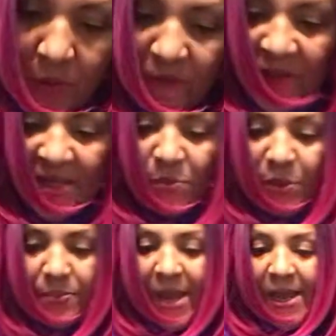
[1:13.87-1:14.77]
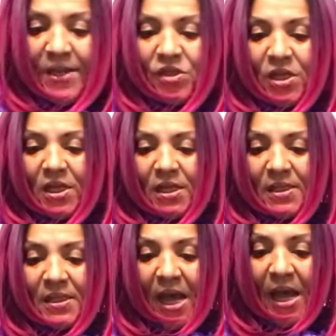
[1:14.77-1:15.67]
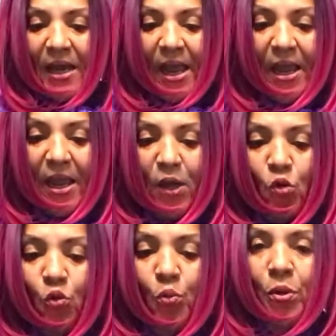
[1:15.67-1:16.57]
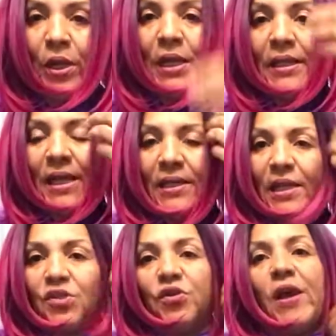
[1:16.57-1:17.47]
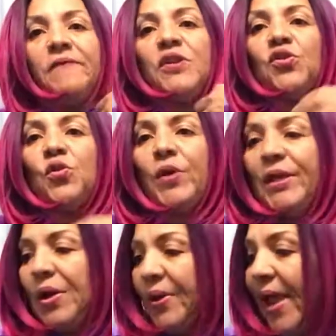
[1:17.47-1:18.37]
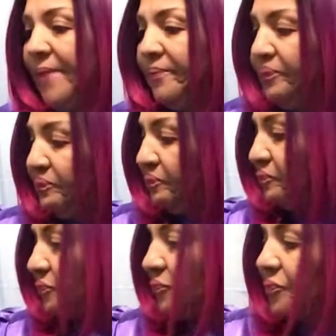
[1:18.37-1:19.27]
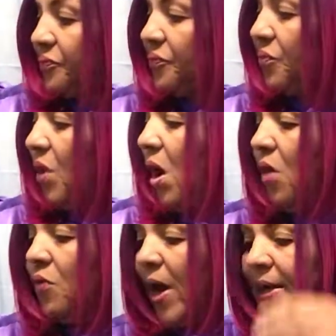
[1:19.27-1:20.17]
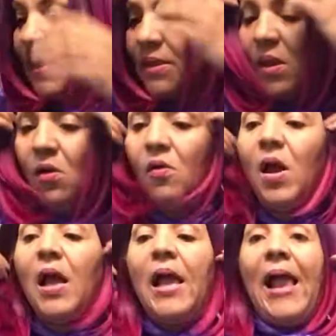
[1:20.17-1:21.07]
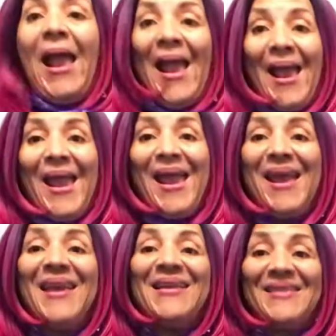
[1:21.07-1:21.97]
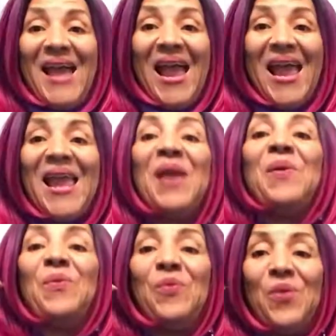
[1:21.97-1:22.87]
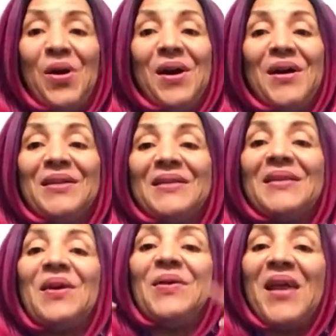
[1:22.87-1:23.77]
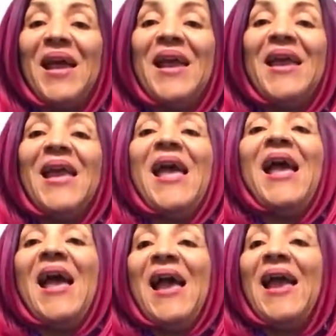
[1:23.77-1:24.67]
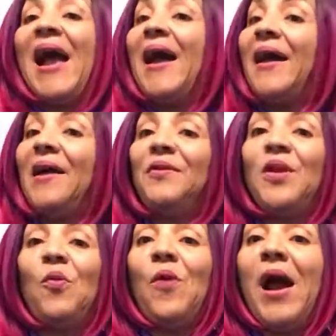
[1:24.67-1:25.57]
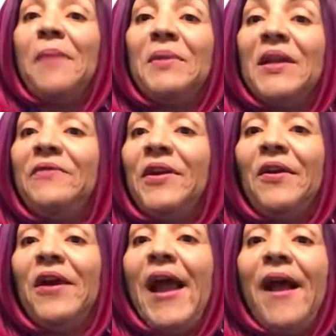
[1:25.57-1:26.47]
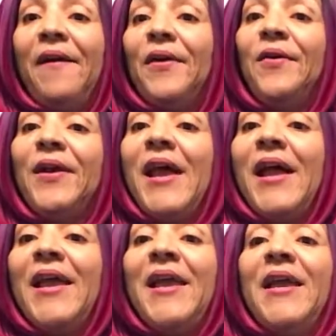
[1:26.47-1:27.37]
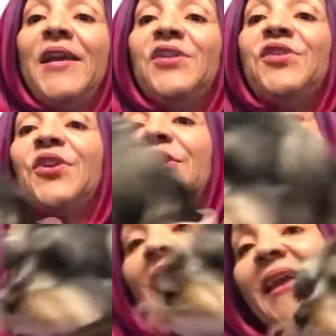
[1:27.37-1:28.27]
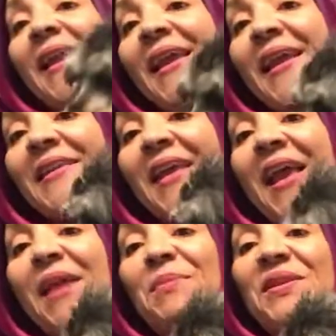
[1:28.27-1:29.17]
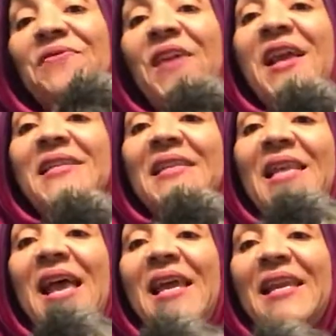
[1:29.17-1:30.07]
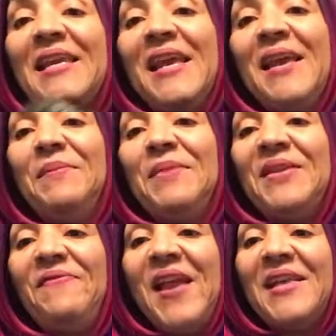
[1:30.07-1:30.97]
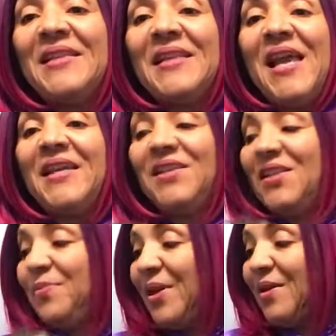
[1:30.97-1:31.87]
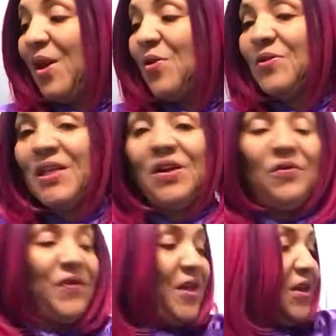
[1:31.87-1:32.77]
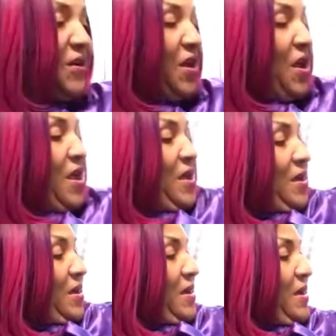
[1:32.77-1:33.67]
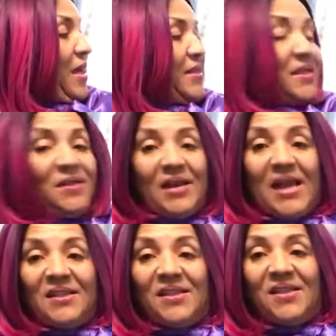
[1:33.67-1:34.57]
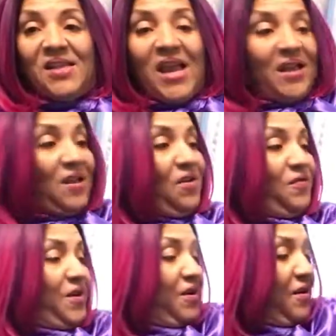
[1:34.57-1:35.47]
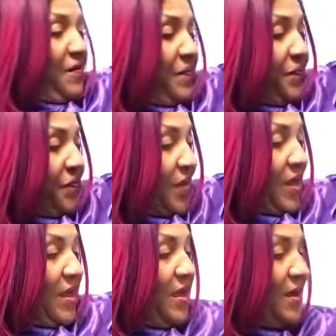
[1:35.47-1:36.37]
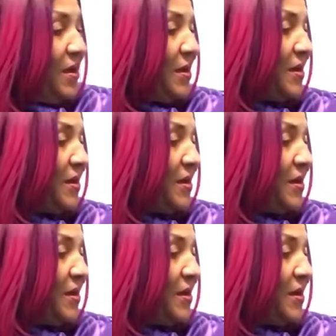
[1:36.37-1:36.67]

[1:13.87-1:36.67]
Facebook page. It is not a group or anything that you have to join, okay? Alrighty, so hey day ones, okay? Hey, I, I don't know why I'm leaving her out, okay? It's your girl, I Candy, and Miss Fancy Lady. Miss Fancy Lady, she being nosy over here. Uh, I still got this jacket over here. Uh,